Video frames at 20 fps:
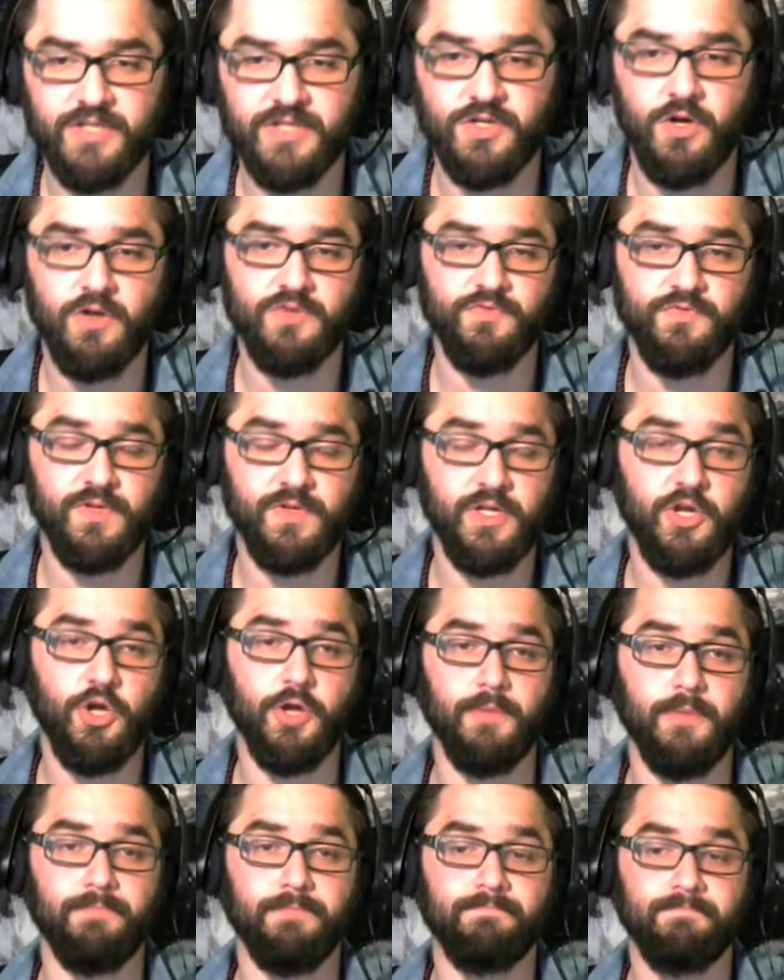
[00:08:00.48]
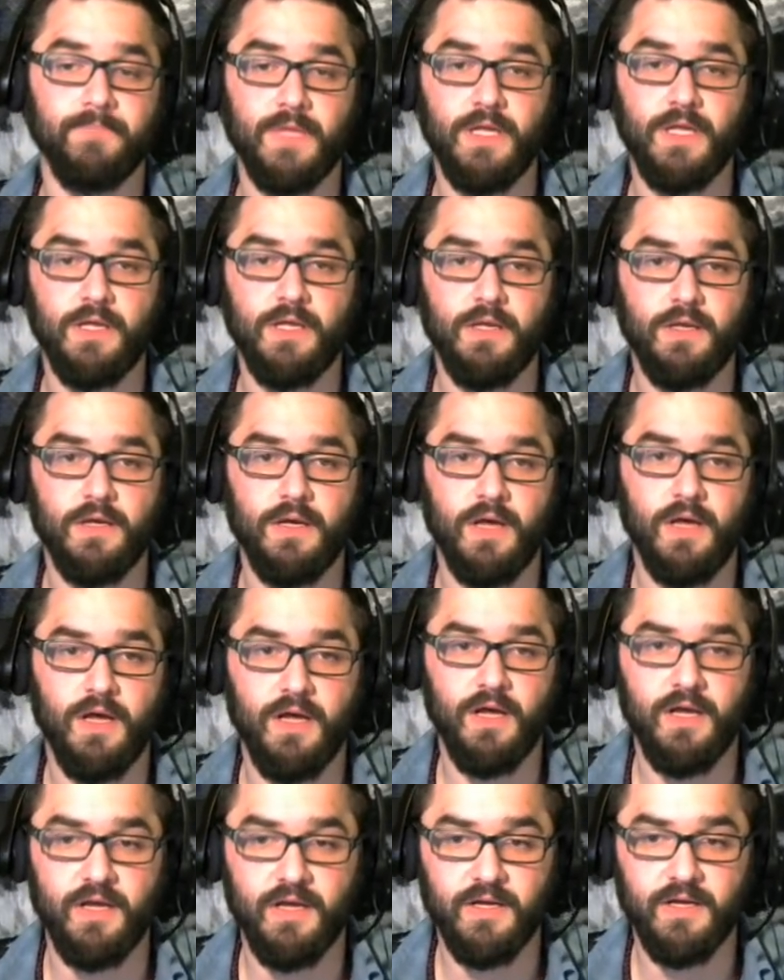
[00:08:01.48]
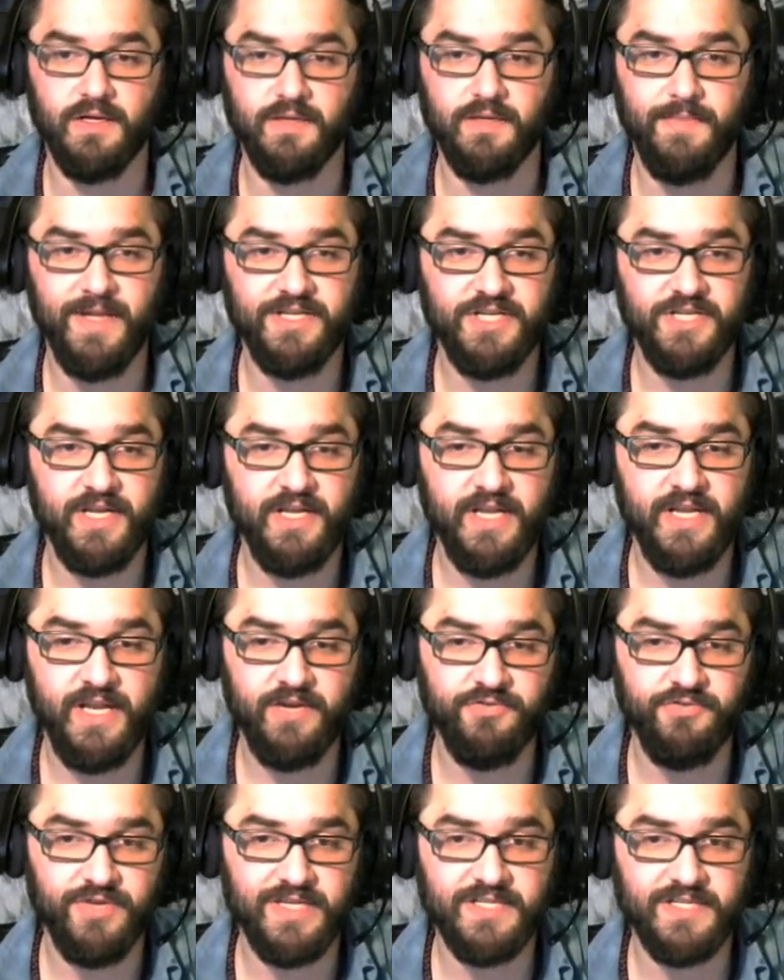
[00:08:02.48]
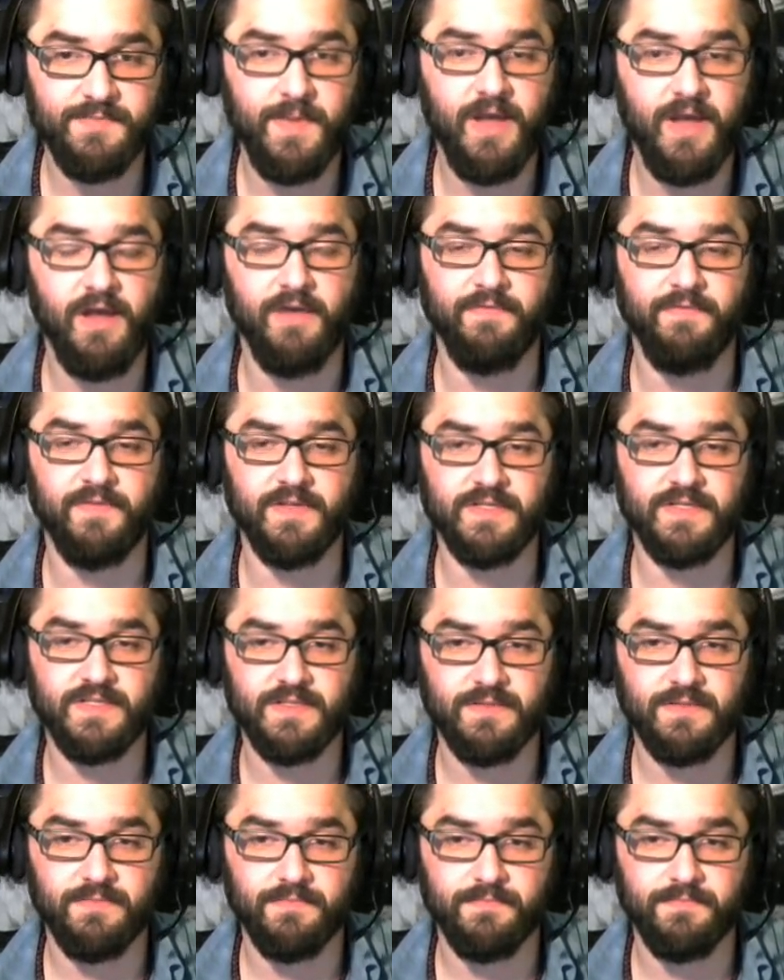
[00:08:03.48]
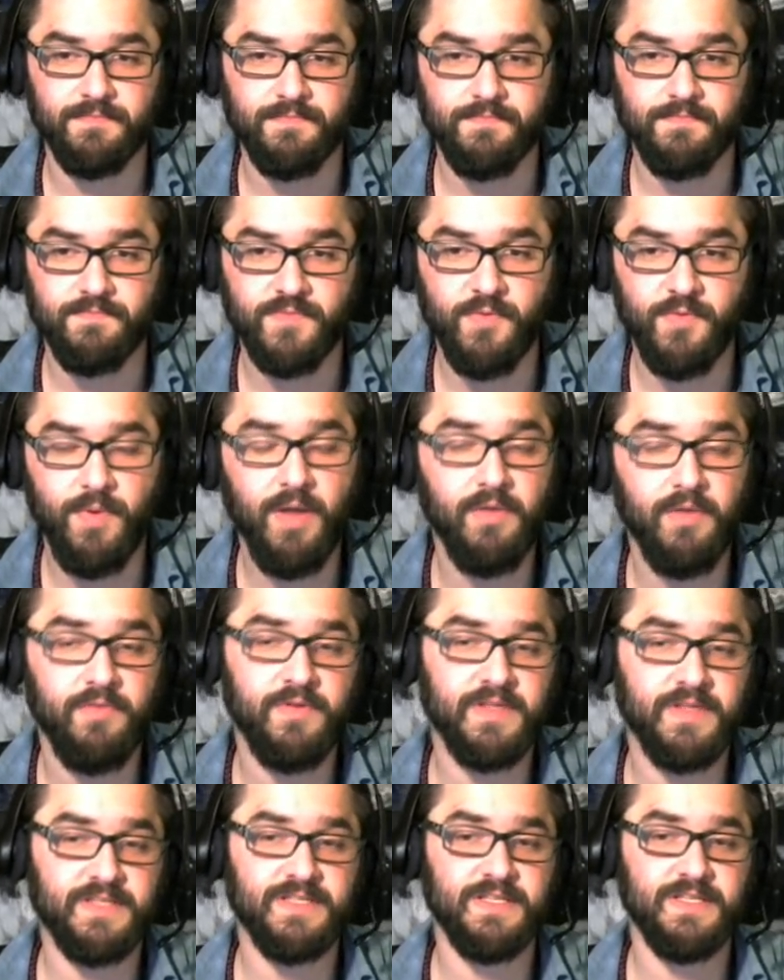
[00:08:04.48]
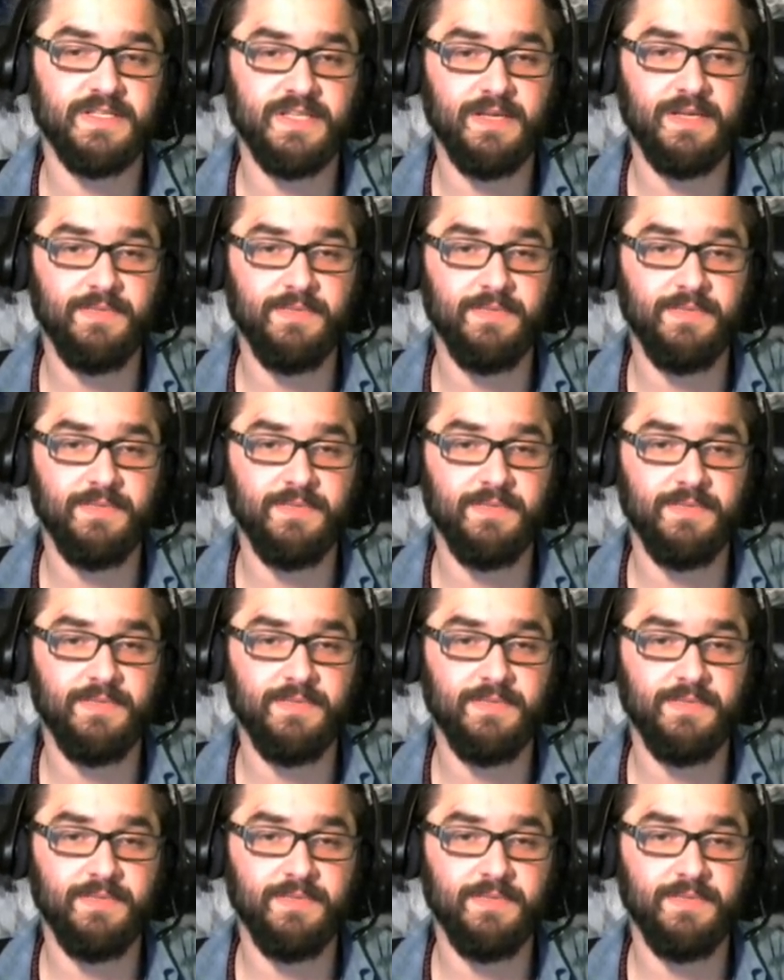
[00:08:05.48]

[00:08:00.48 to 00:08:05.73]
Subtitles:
card is really good. Imagine getting Dres Spy off this. You probably run this in the same